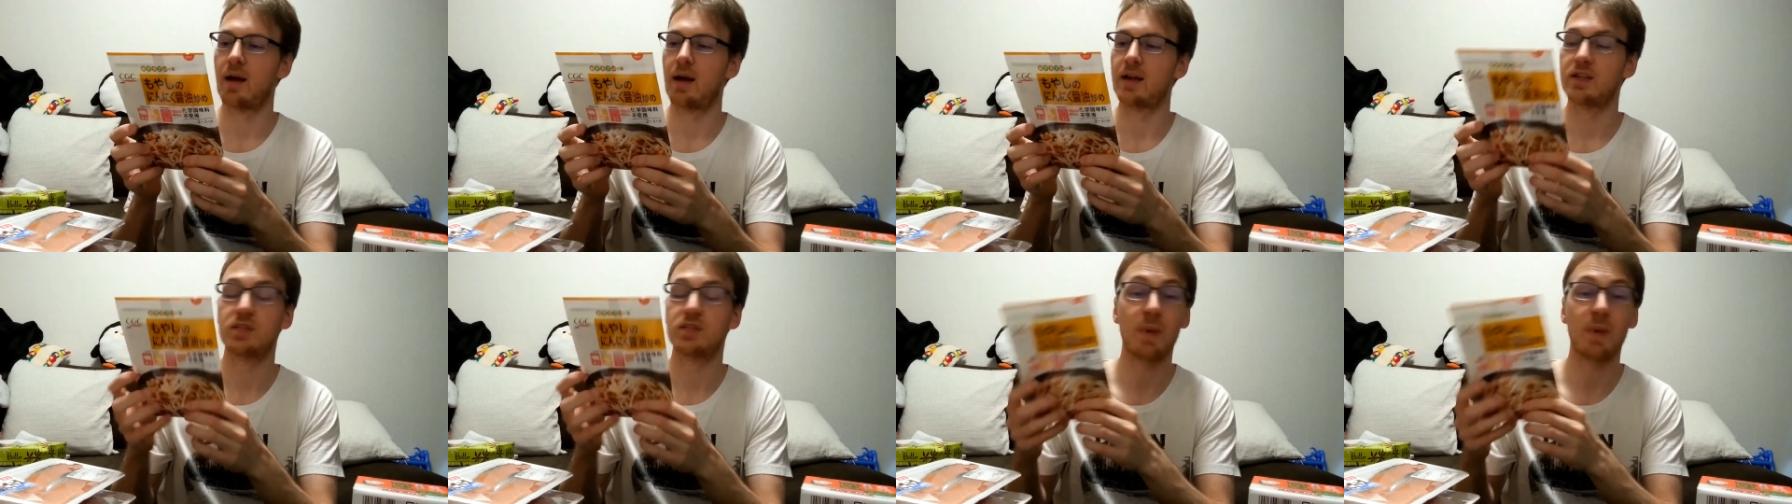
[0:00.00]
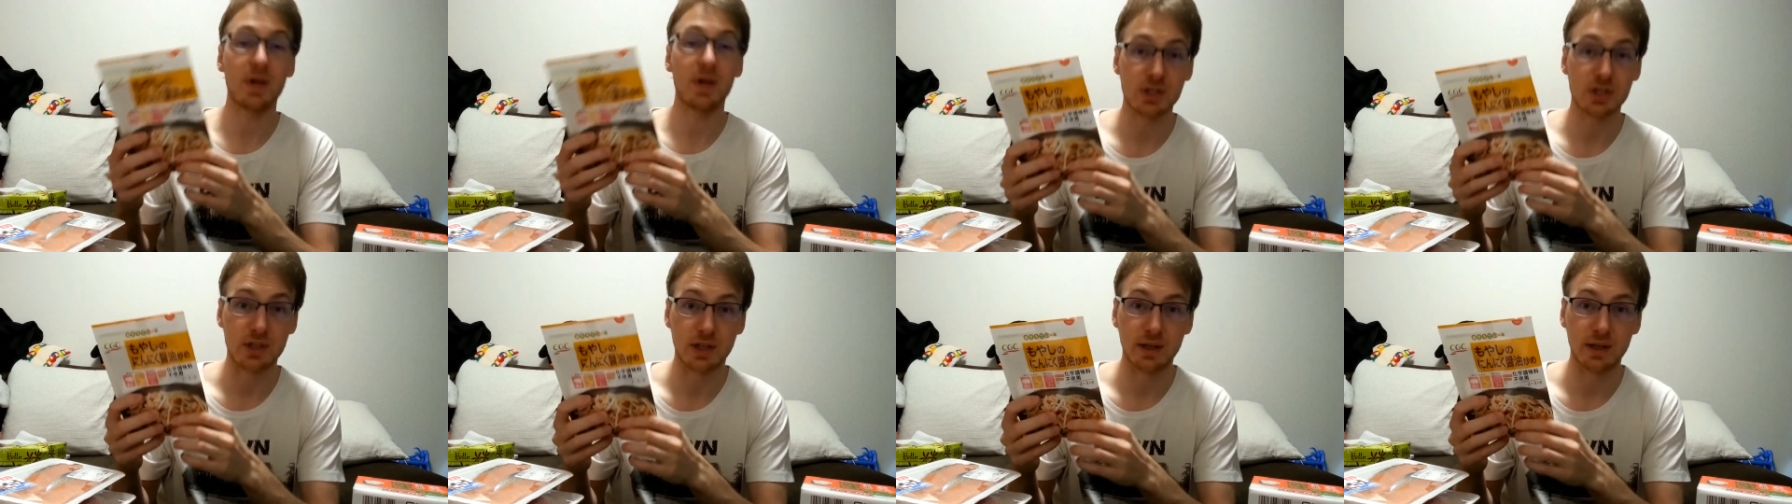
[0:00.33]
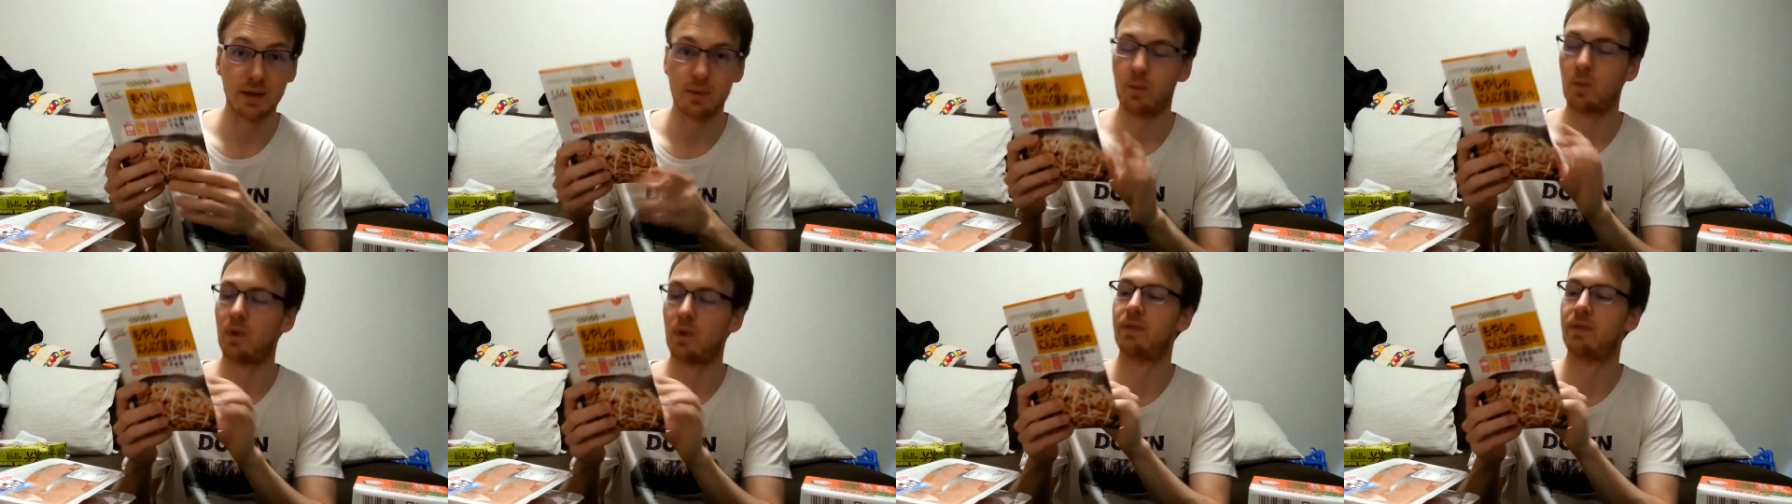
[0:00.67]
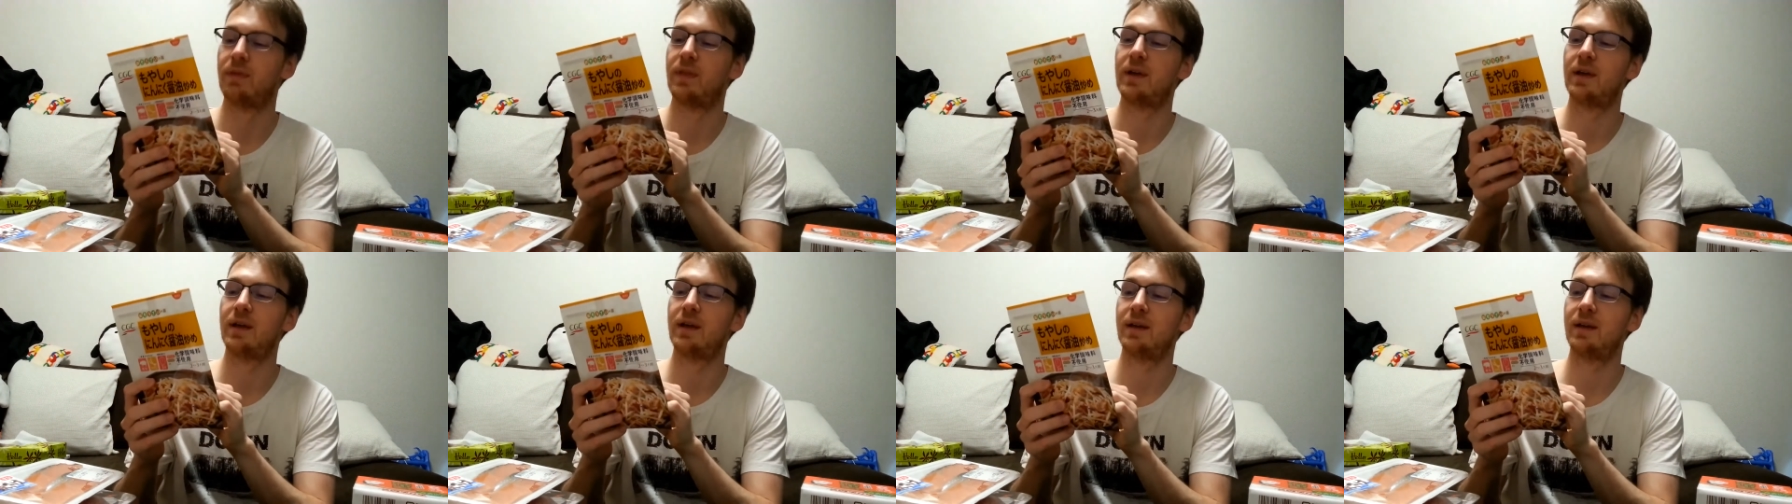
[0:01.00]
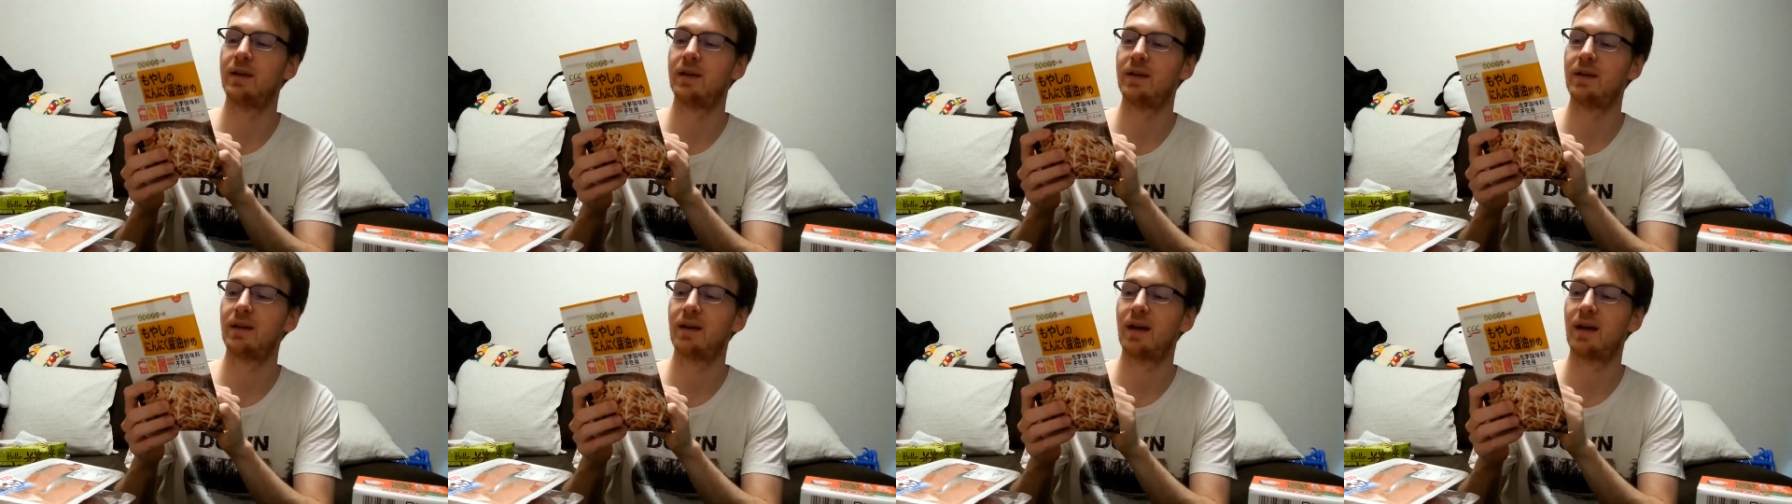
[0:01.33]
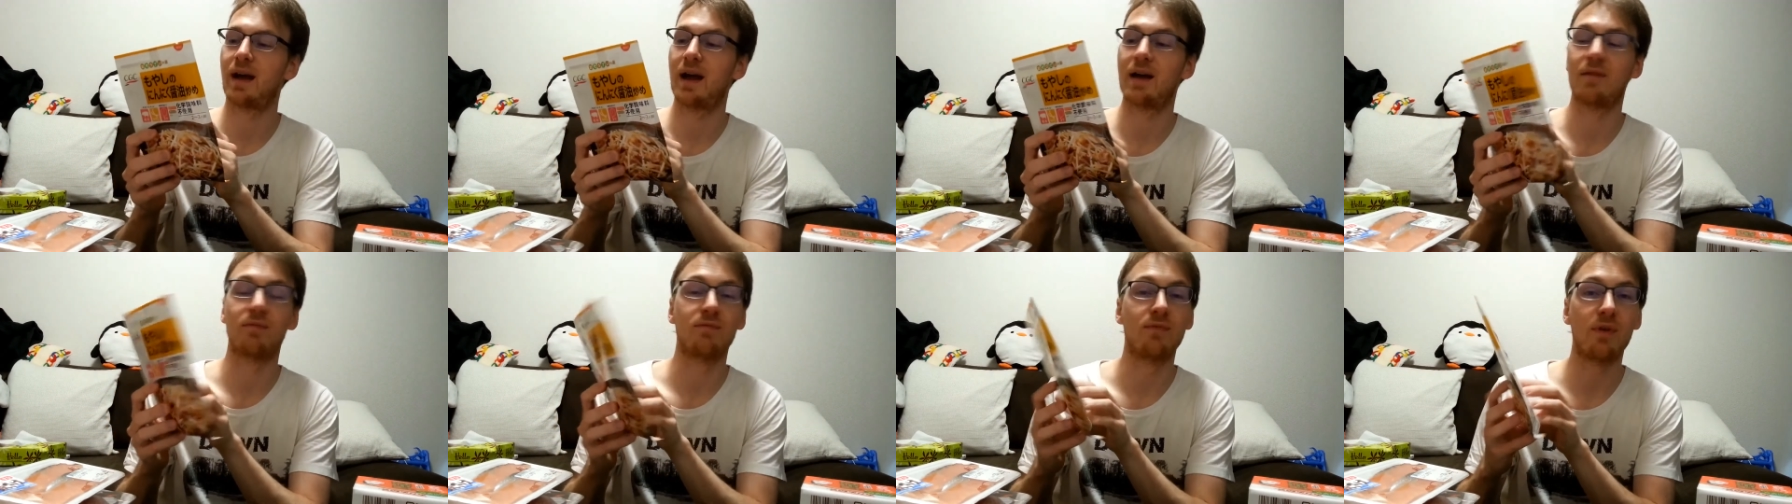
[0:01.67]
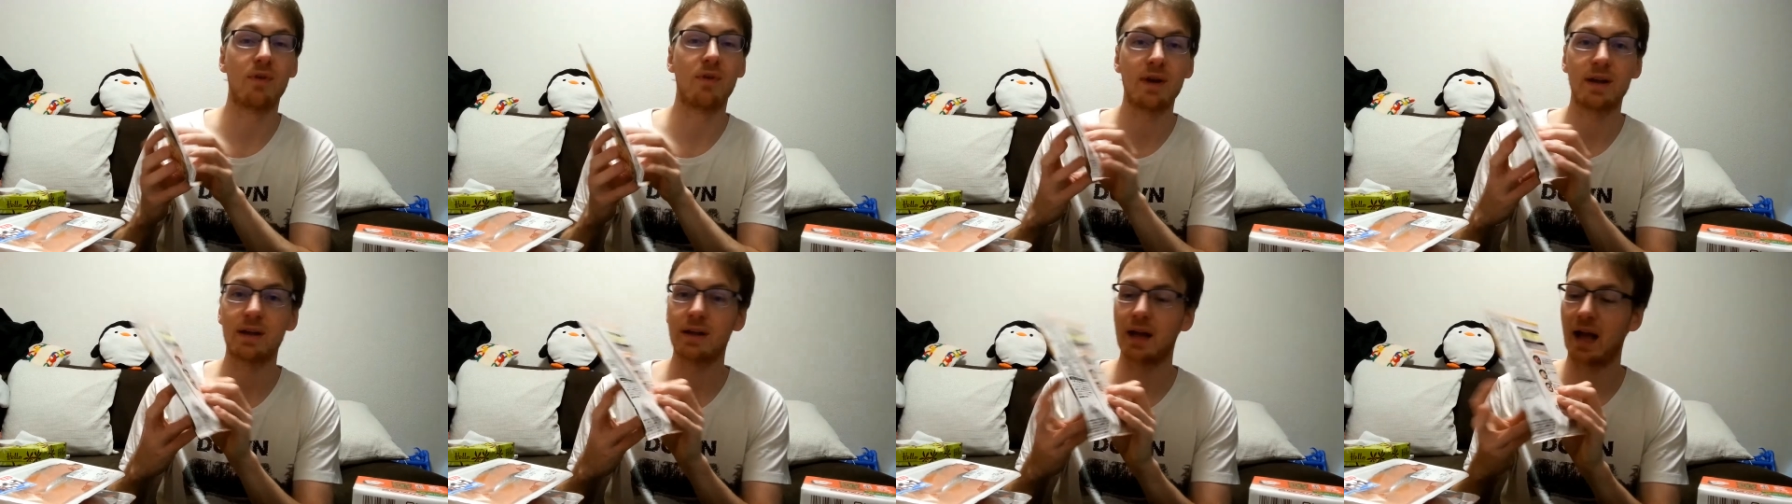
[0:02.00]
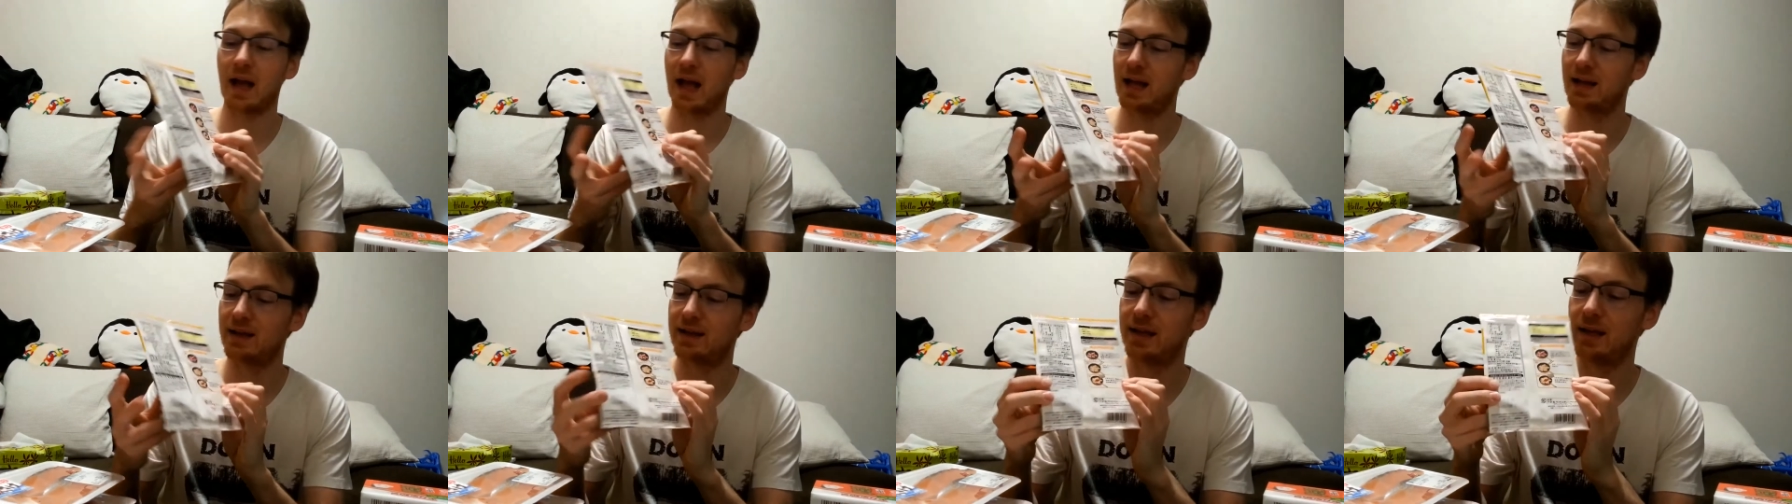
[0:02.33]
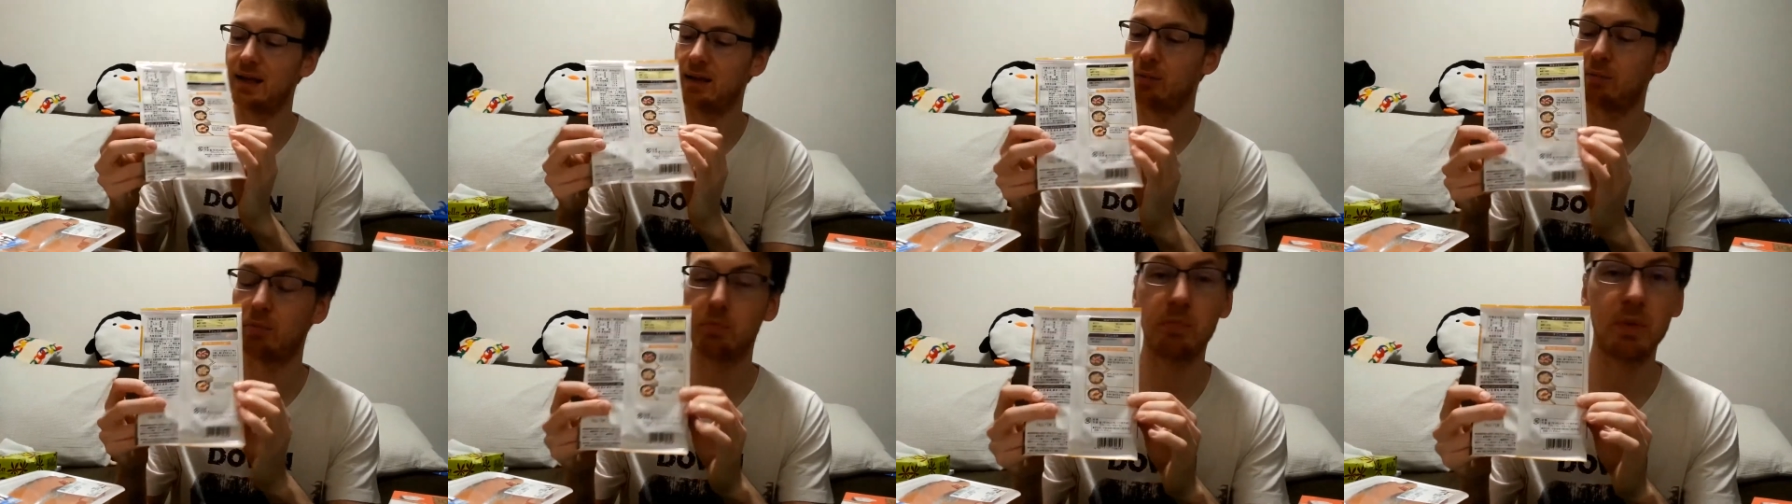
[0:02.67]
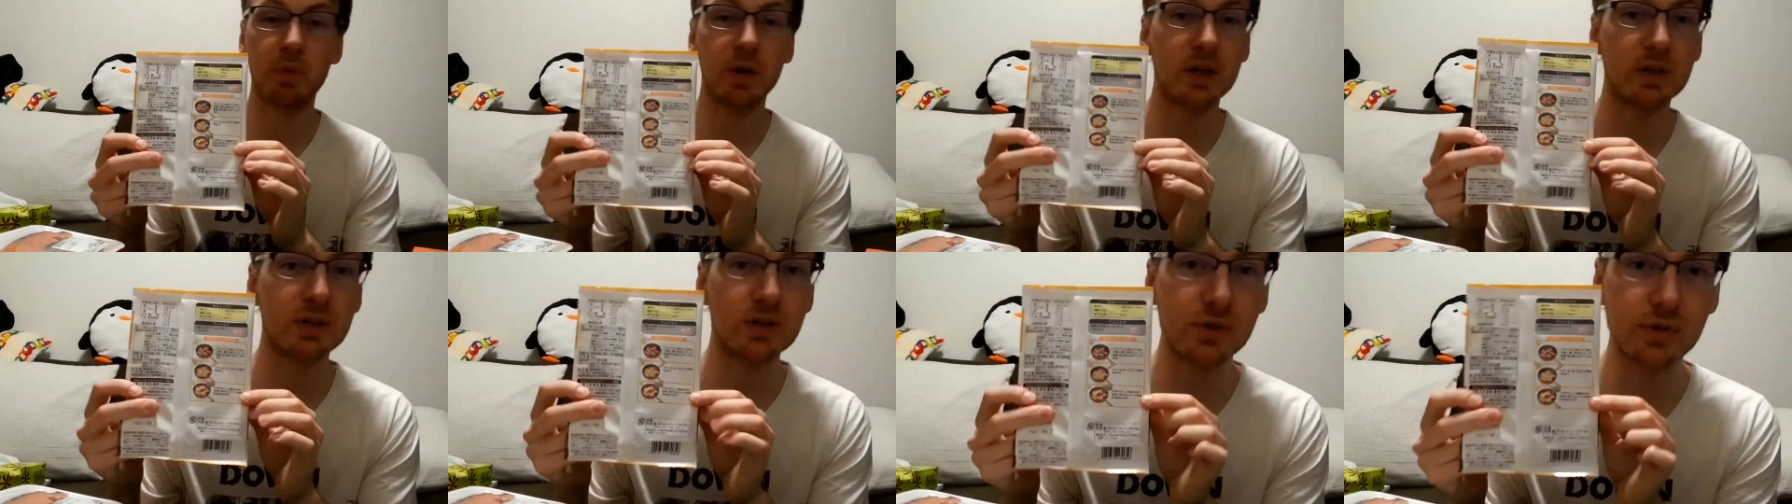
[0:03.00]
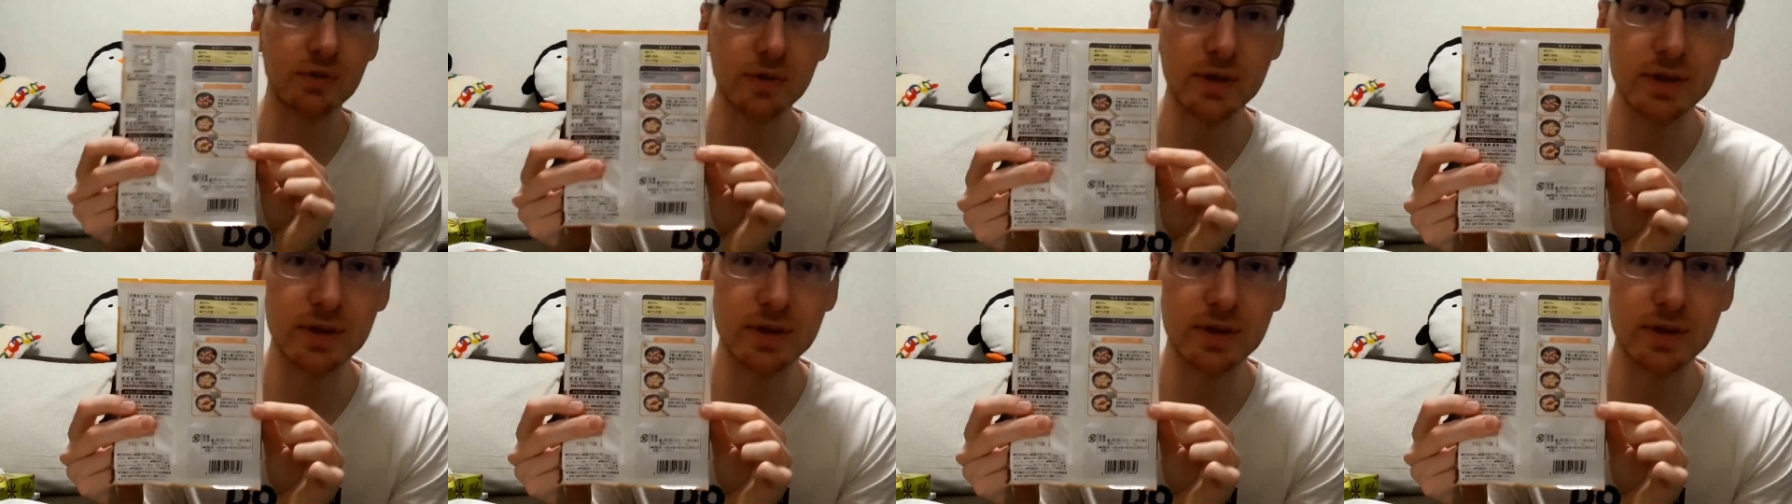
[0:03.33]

especially when they have very handy picture